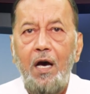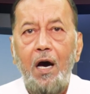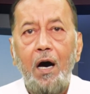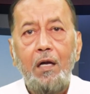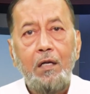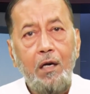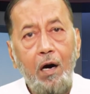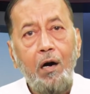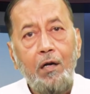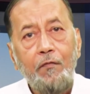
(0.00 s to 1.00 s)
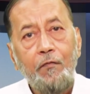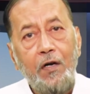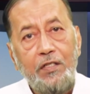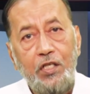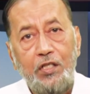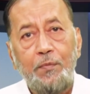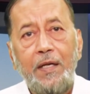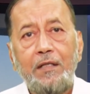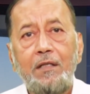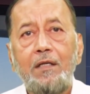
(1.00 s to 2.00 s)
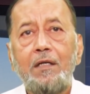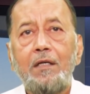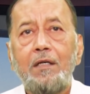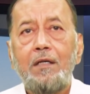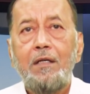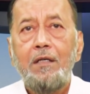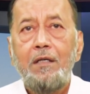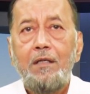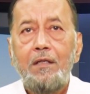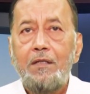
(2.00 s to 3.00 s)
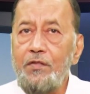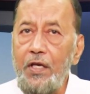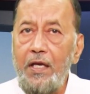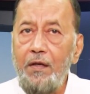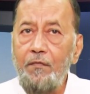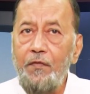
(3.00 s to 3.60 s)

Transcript: are called for judgment, say,